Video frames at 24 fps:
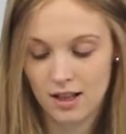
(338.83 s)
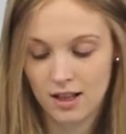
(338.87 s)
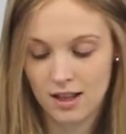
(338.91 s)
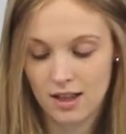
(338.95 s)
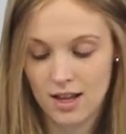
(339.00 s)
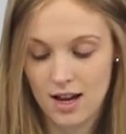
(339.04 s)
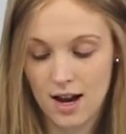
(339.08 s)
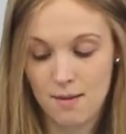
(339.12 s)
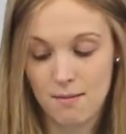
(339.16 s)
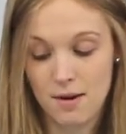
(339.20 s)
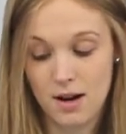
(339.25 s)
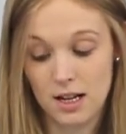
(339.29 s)

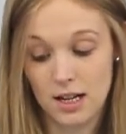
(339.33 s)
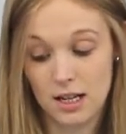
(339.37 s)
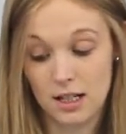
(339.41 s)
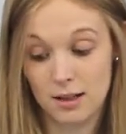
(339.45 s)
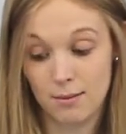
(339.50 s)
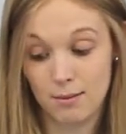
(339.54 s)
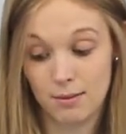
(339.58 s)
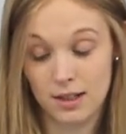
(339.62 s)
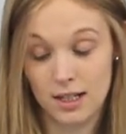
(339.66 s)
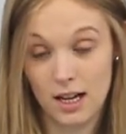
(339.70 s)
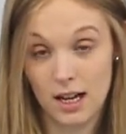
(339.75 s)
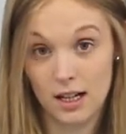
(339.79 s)
That might need
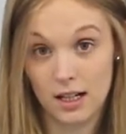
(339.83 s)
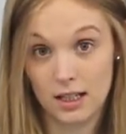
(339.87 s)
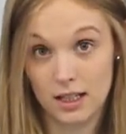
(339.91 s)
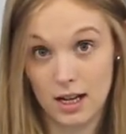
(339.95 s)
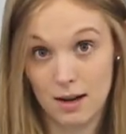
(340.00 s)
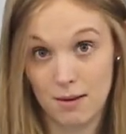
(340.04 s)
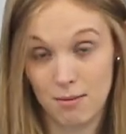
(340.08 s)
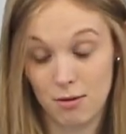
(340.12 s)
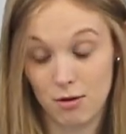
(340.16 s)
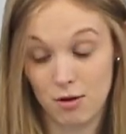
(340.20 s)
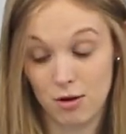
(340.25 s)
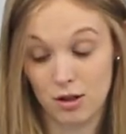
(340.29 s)
some
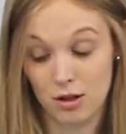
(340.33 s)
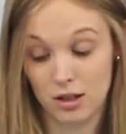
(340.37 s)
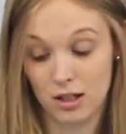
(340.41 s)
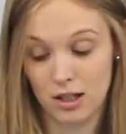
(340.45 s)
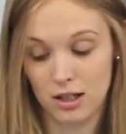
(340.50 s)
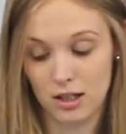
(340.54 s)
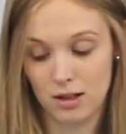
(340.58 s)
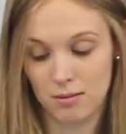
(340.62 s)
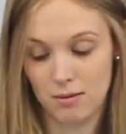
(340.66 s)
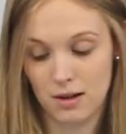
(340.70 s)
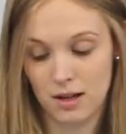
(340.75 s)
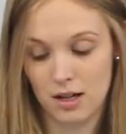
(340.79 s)
sellotape across it,
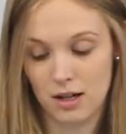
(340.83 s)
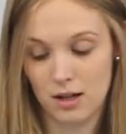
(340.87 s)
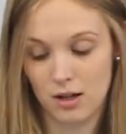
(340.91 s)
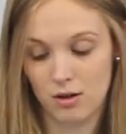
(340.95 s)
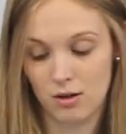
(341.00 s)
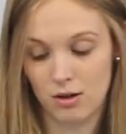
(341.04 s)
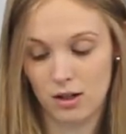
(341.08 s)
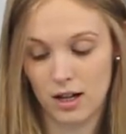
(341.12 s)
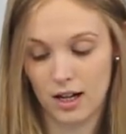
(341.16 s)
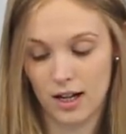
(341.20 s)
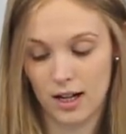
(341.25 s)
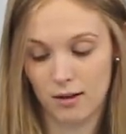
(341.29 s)
depending
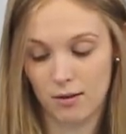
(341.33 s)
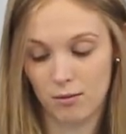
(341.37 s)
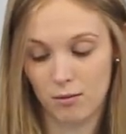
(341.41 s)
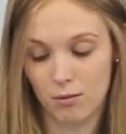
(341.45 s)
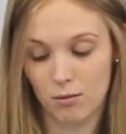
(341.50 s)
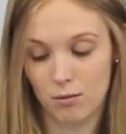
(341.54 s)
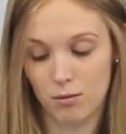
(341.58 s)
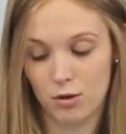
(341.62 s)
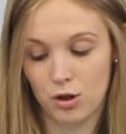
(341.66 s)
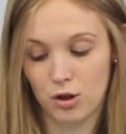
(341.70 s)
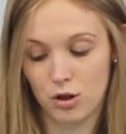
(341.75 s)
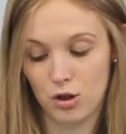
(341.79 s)
on how
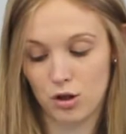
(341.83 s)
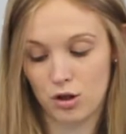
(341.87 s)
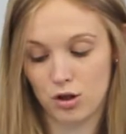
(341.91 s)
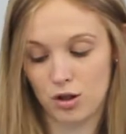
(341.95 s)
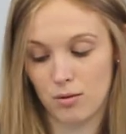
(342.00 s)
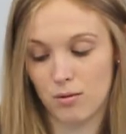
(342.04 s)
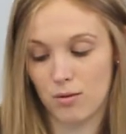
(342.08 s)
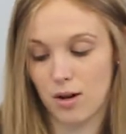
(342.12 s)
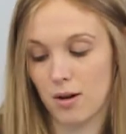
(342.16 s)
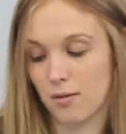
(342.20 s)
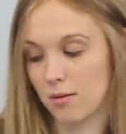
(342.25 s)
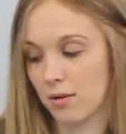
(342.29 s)
good
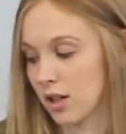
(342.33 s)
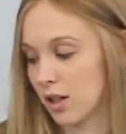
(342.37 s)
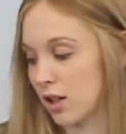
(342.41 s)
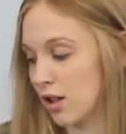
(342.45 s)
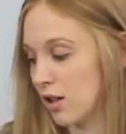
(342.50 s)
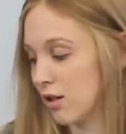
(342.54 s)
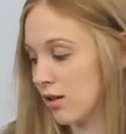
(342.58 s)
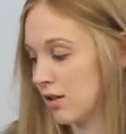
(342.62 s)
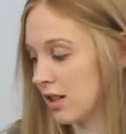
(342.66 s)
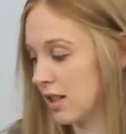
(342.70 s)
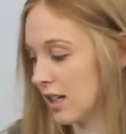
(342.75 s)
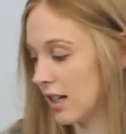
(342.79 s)
you are with a
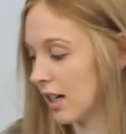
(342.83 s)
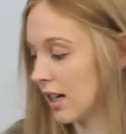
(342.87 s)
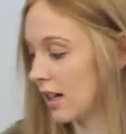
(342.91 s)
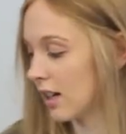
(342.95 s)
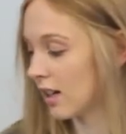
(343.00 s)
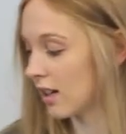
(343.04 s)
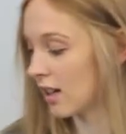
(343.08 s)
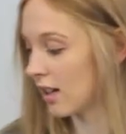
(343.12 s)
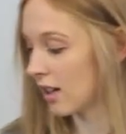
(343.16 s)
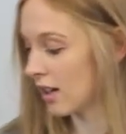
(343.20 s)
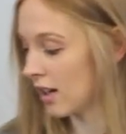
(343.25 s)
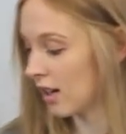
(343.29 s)
glue stick.